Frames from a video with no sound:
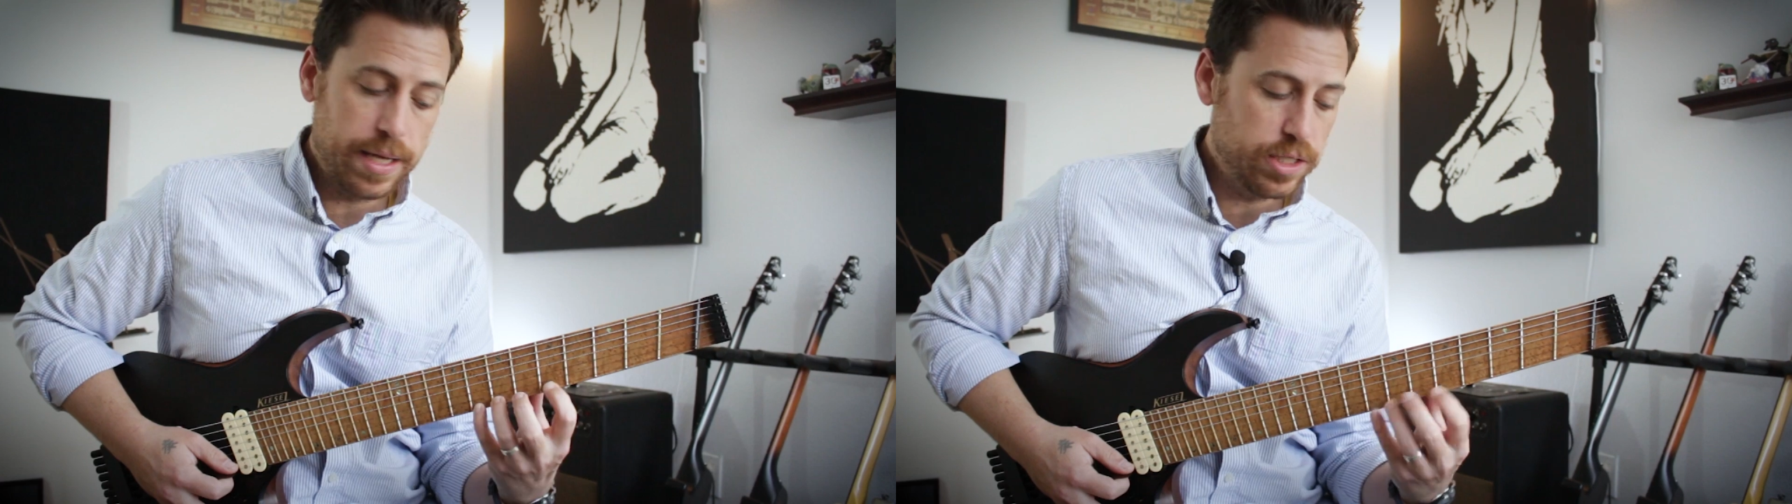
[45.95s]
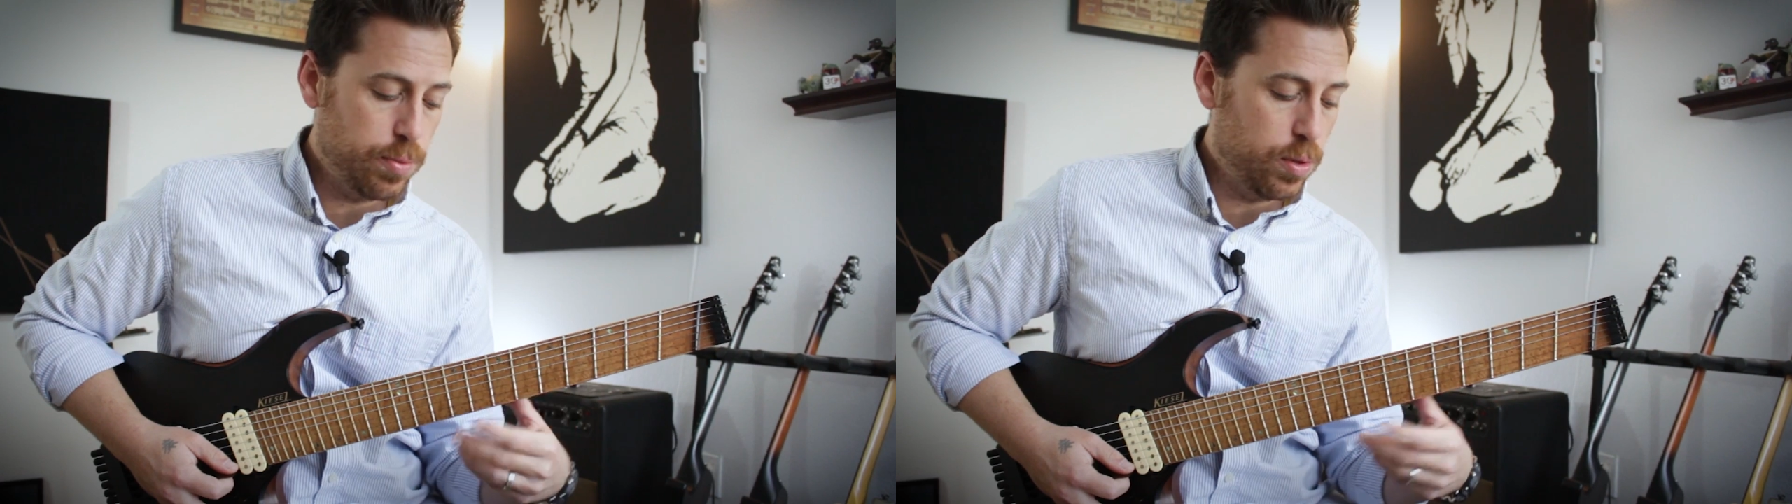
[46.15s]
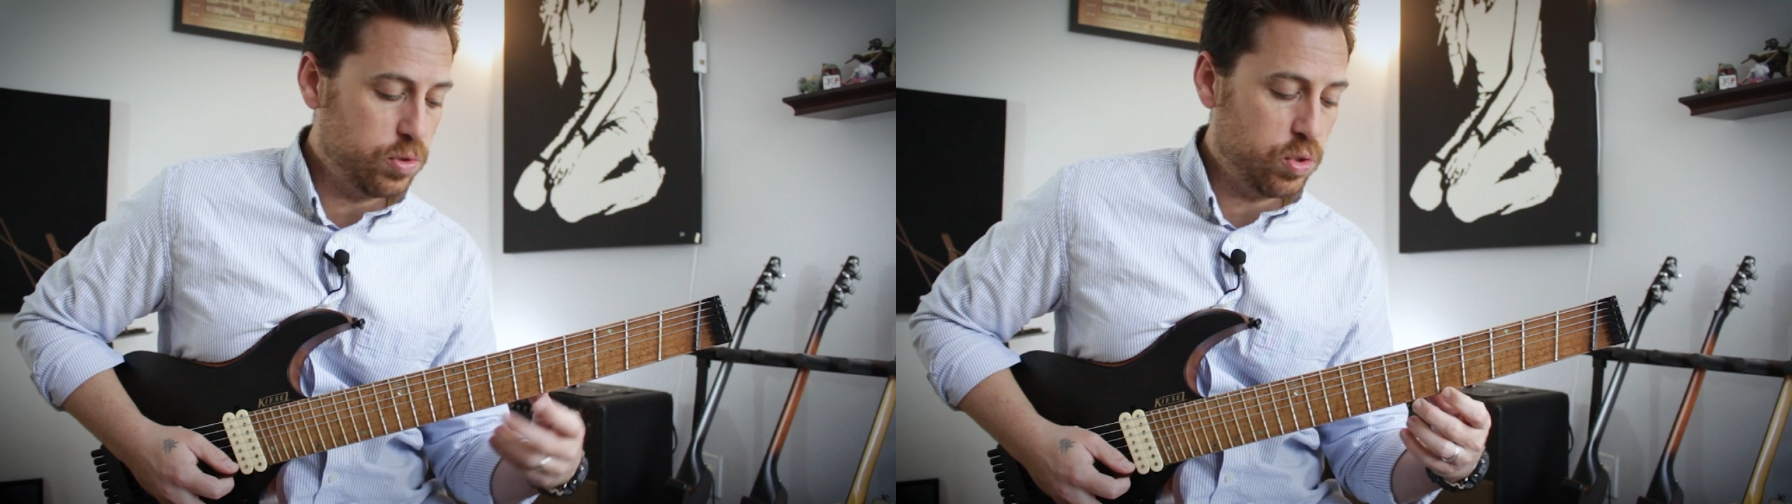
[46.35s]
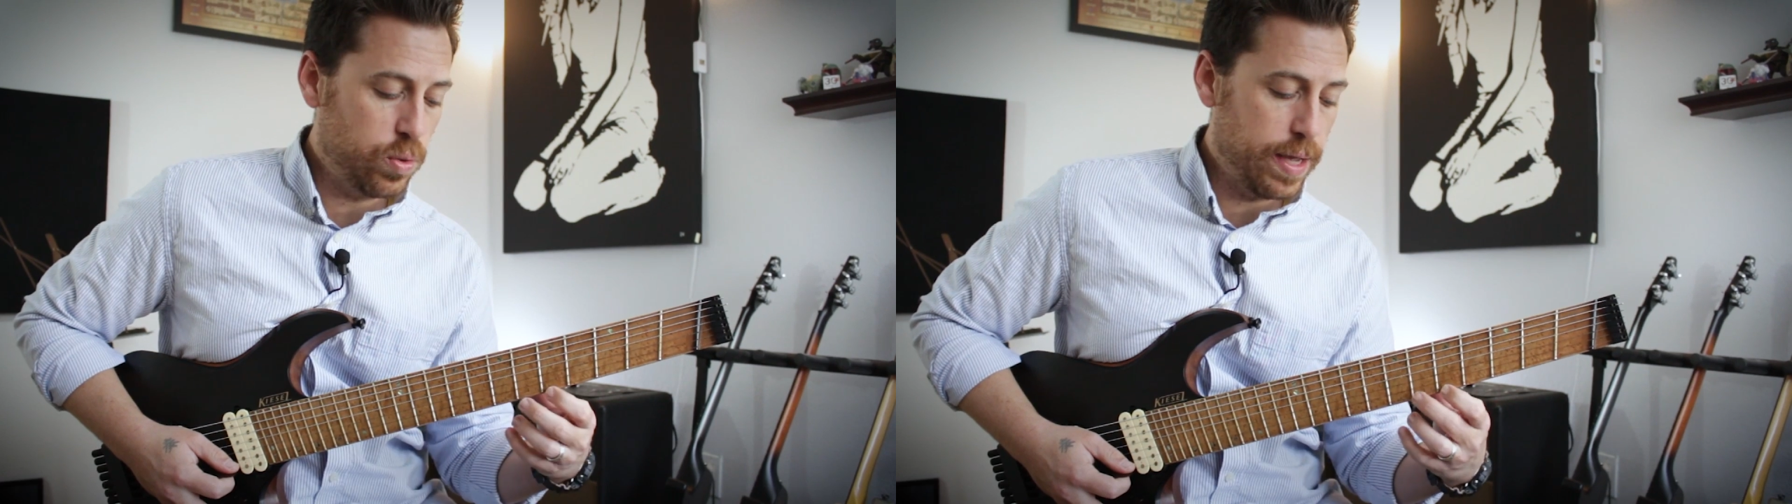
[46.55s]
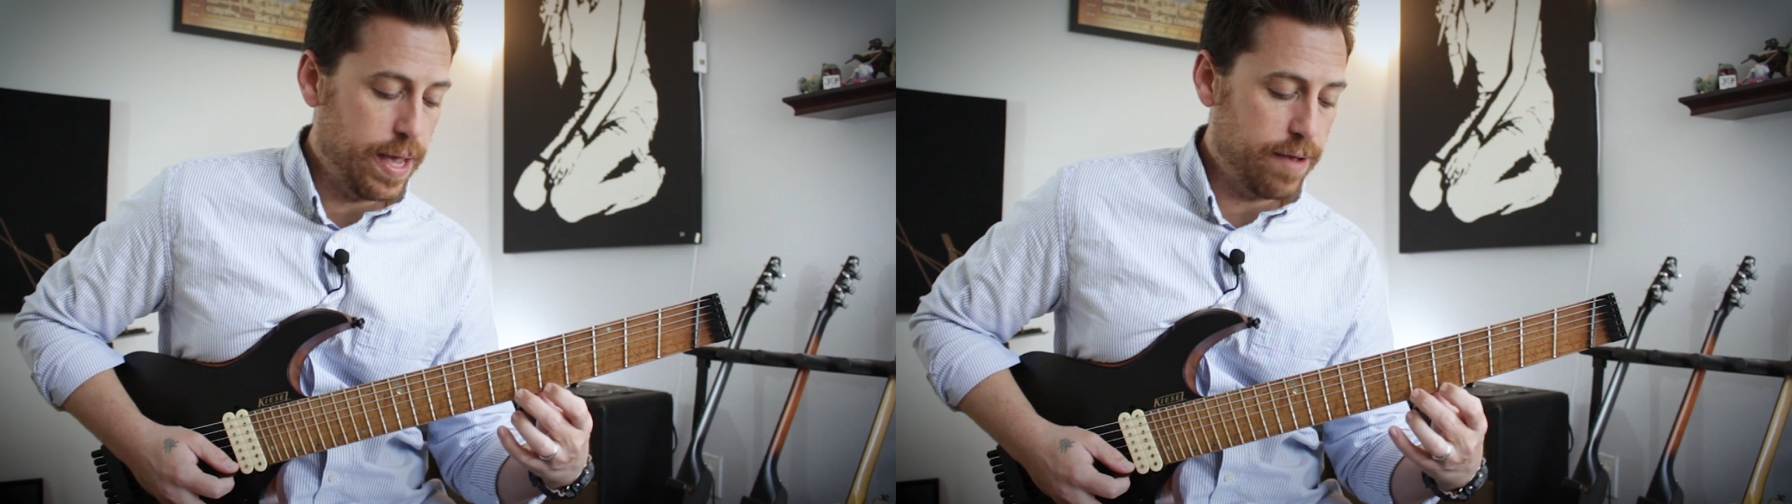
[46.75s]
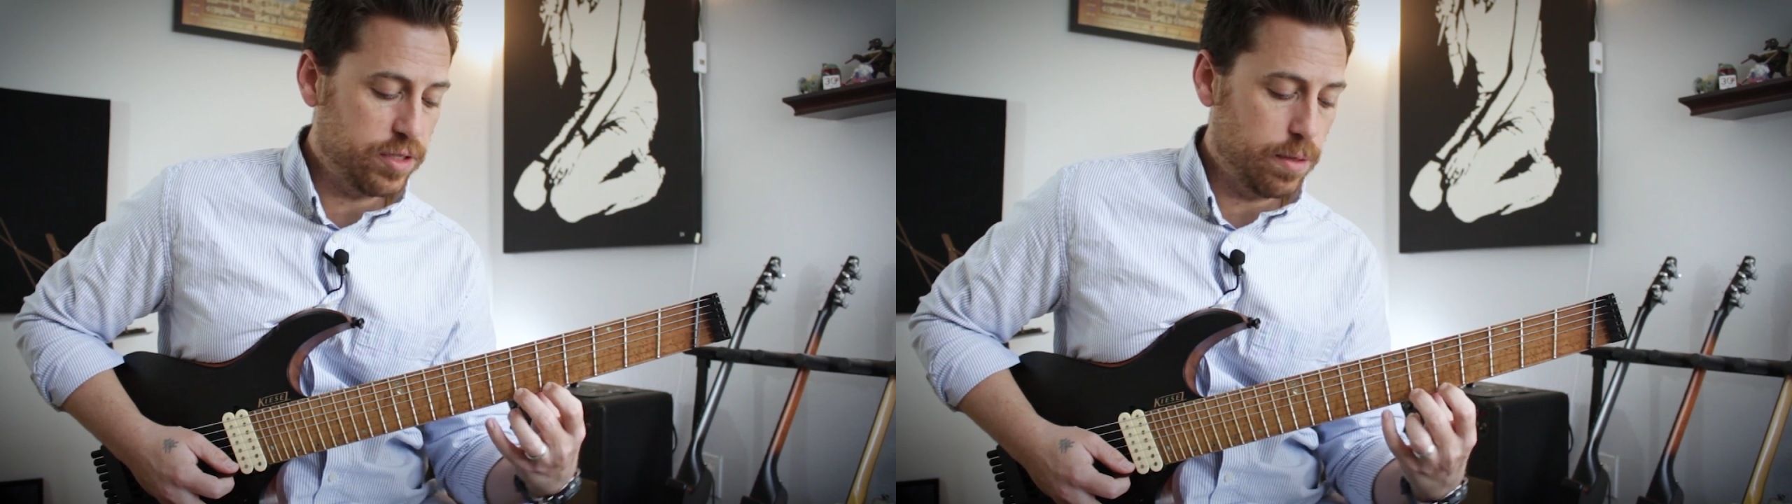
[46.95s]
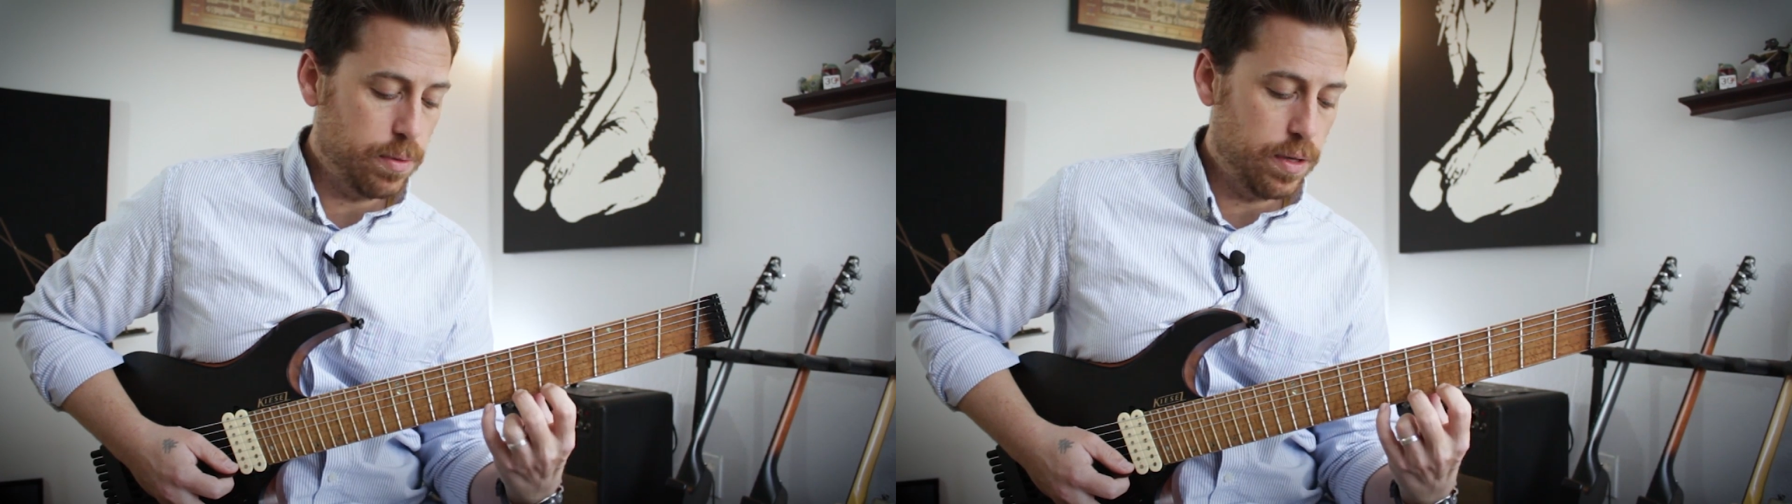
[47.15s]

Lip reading: as opposed to a half step